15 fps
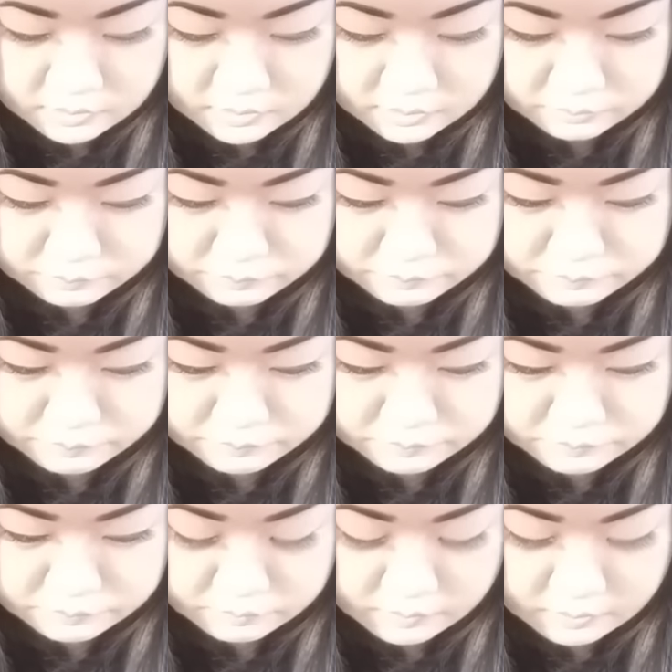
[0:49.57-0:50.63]
You know.
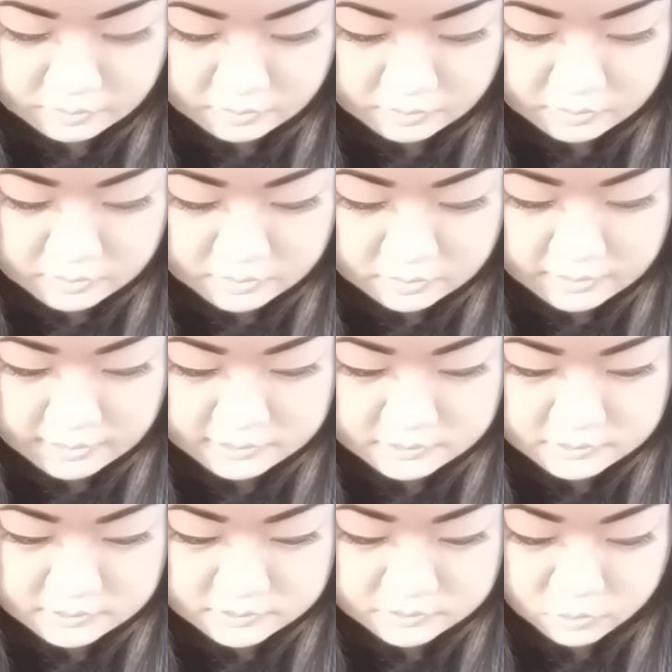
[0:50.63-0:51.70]

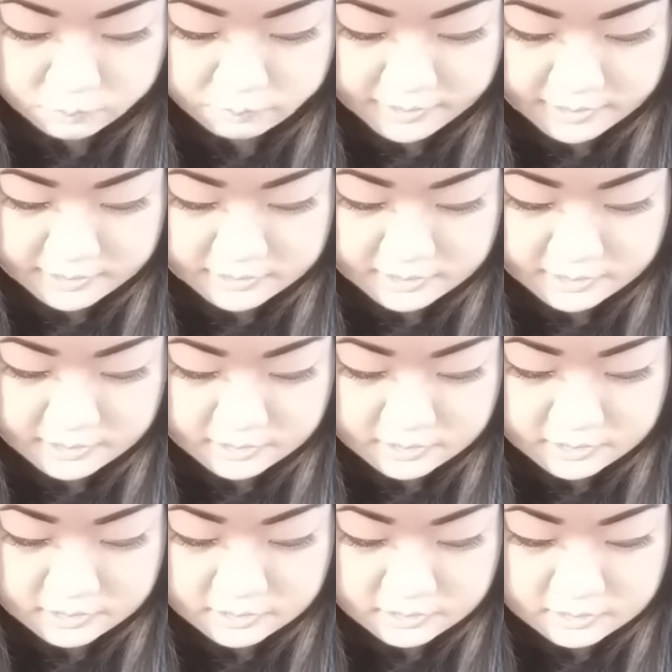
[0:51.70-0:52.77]
Let's just hope, and I think,
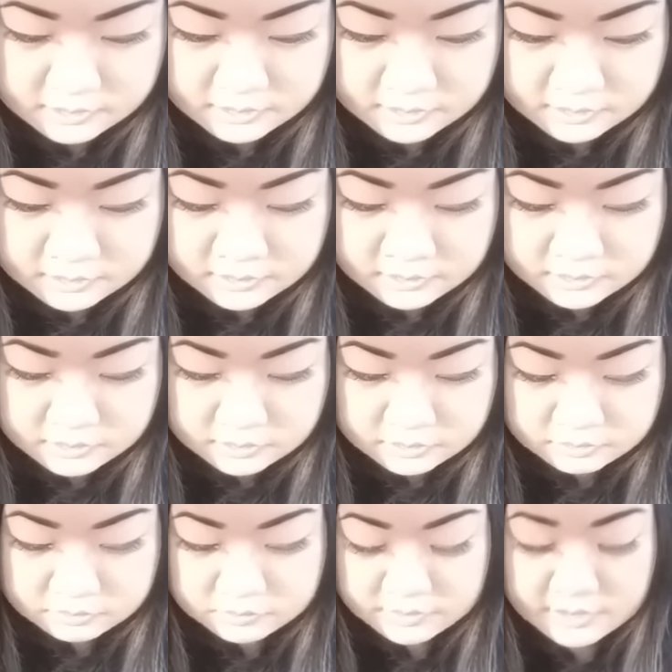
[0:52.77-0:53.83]

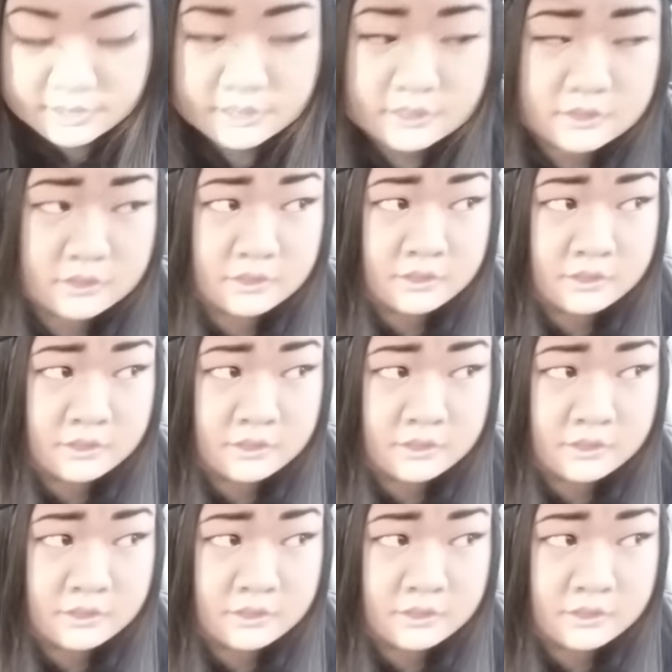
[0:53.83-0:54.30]
you know, that